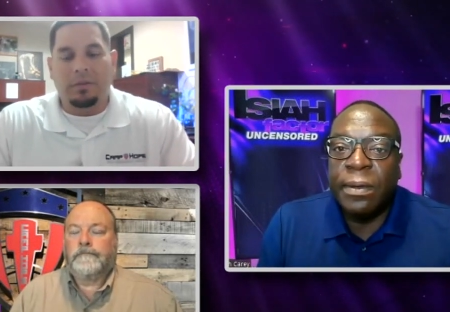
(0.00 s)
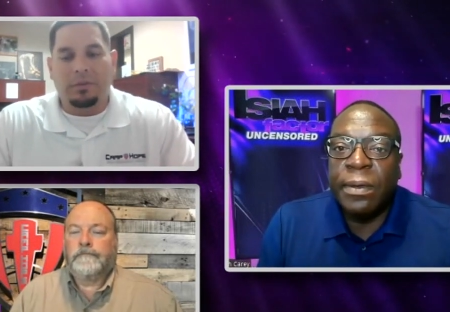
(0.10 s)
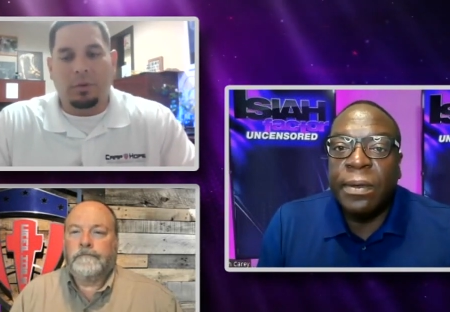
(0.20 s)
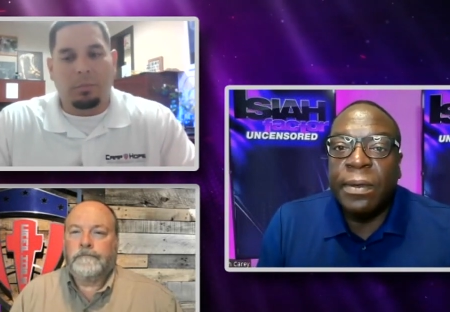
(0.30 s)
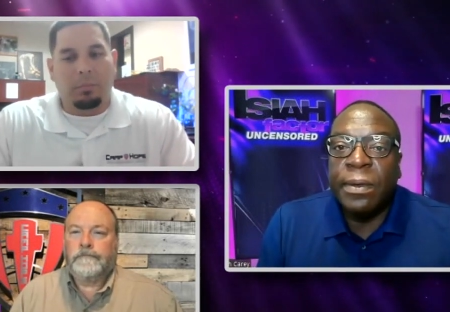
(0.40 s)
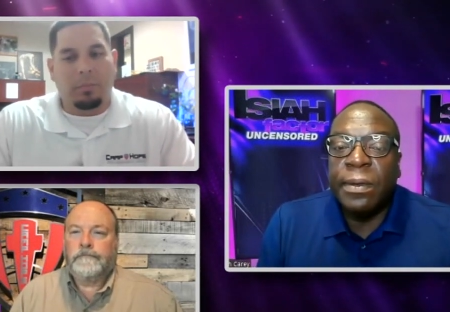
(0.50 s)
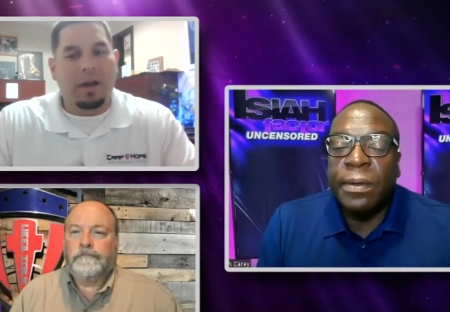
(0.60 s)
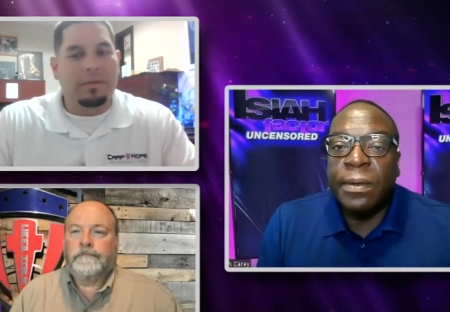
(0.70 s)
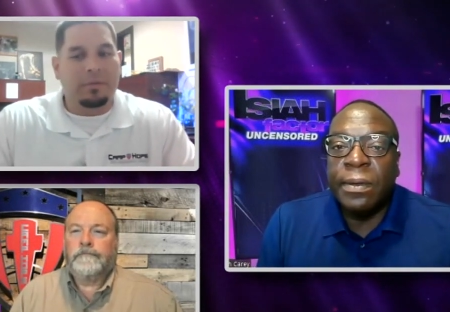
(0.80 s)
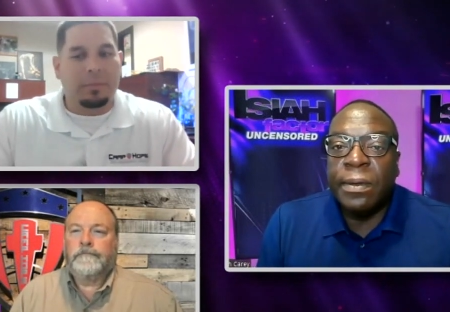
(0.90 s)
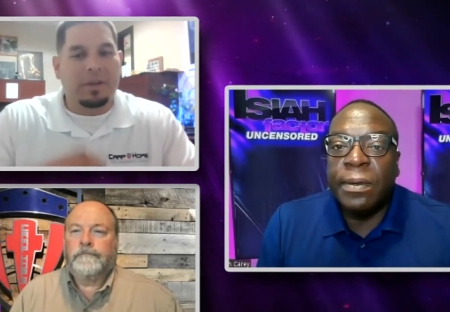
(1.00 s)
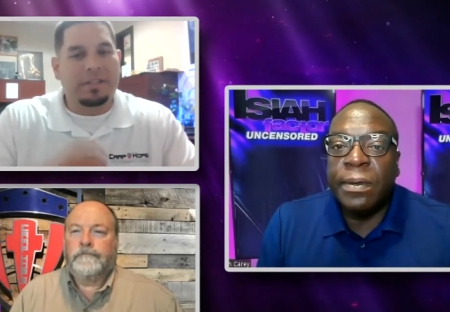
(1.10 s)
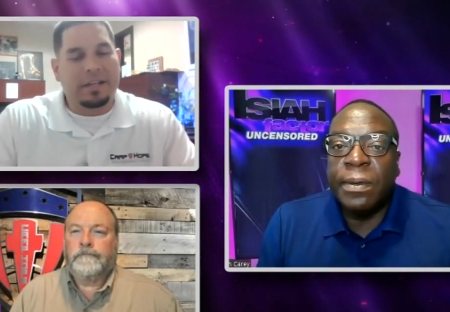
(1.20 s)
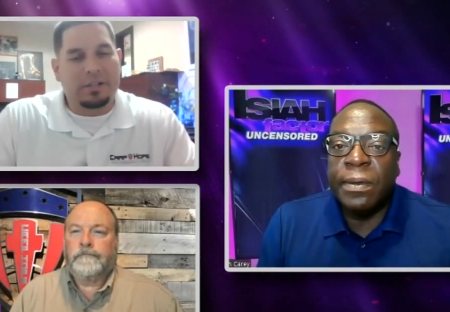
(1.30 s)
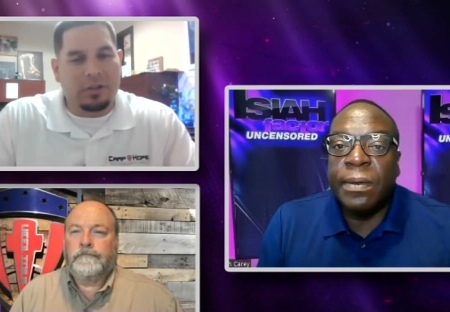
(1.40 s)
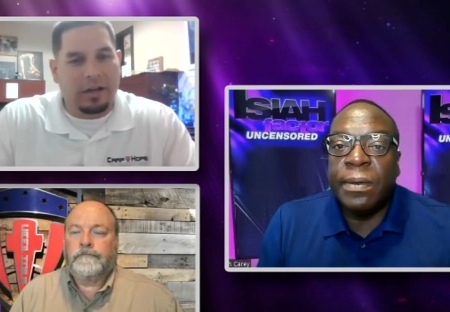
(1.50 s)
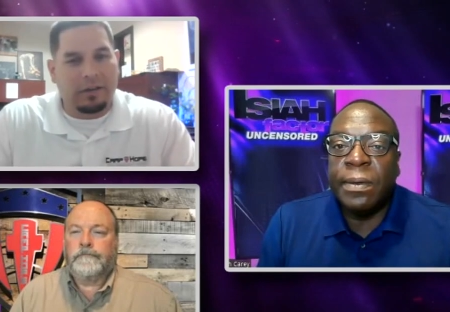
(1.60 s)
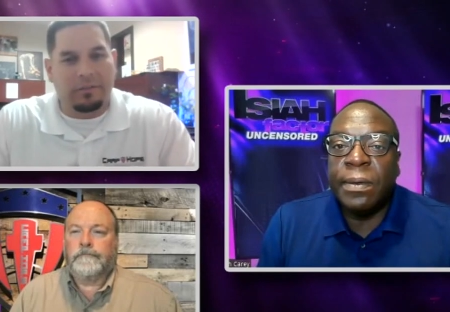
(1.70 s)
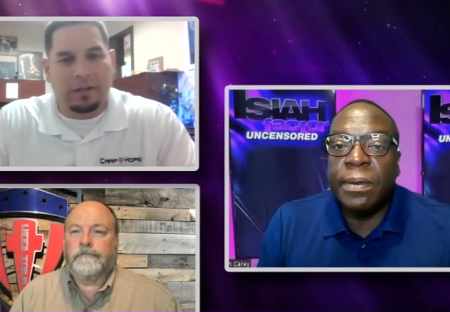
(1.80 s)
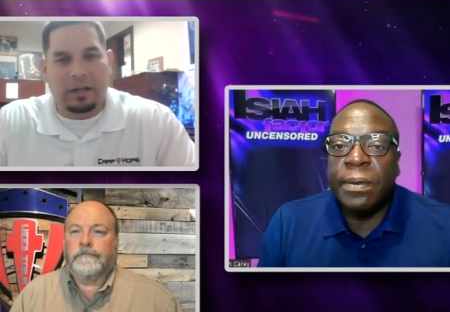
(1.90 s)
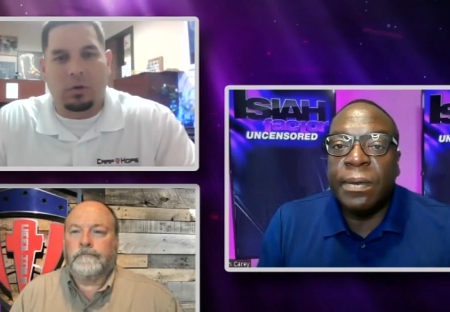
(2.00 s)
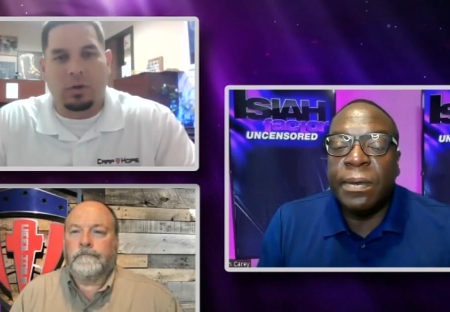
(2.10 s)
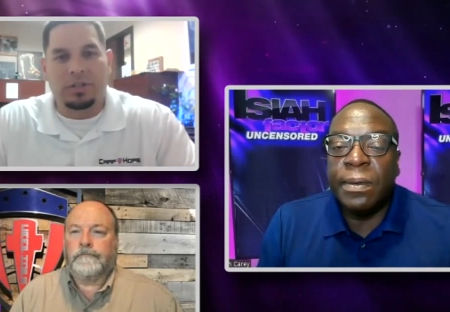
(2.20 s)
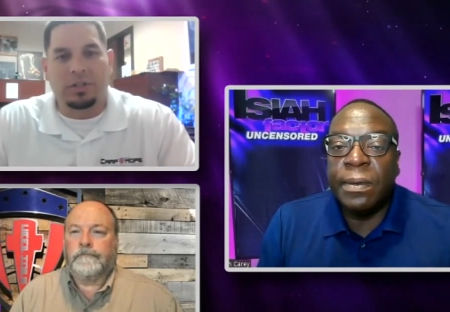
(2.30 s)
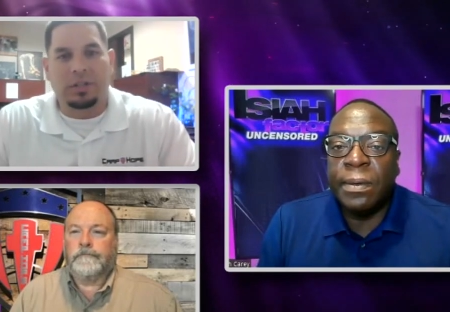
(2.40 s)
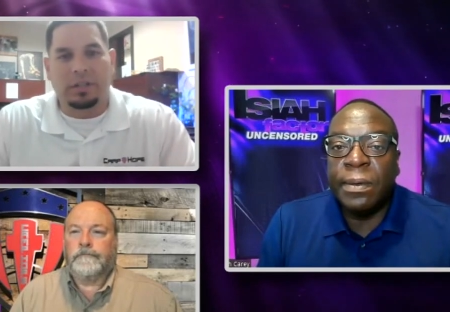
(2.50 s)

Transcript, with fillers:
Speaker 1: The my the best answer I have for that question